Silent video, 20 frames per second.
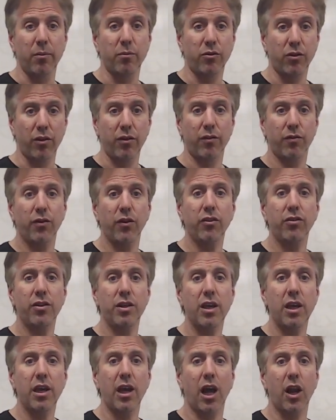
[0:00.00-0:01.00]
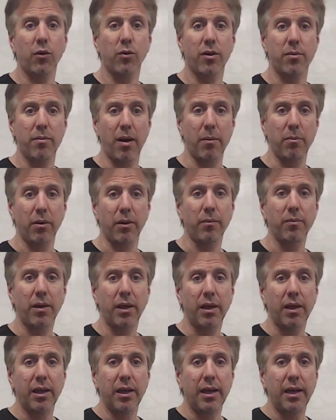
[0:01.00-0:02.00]
So the first thing you got to remember
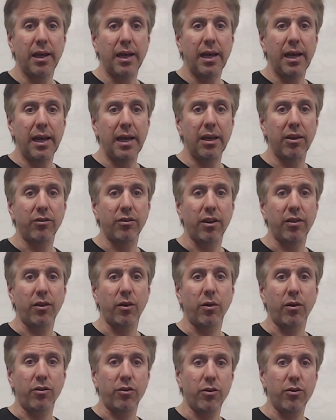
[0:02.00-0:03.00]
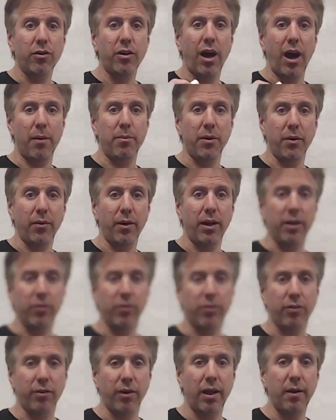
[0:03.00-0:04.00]
is that there are 2
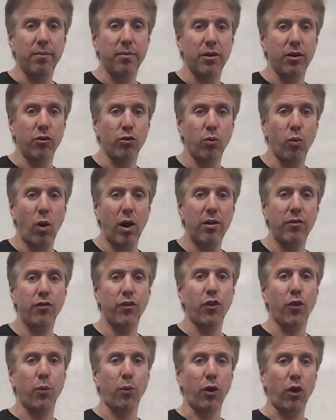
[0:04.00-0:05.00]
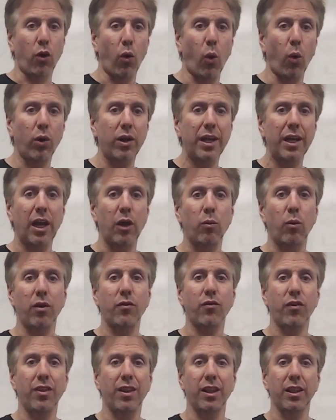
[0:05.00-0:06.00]
copyrights, right? There's one for the recording and one
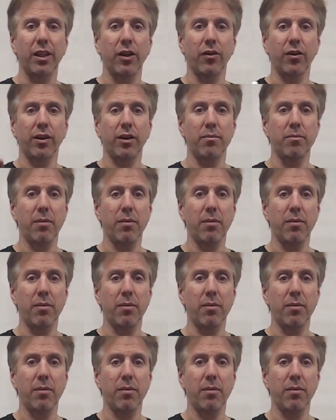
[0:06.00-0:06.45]
for the lyric and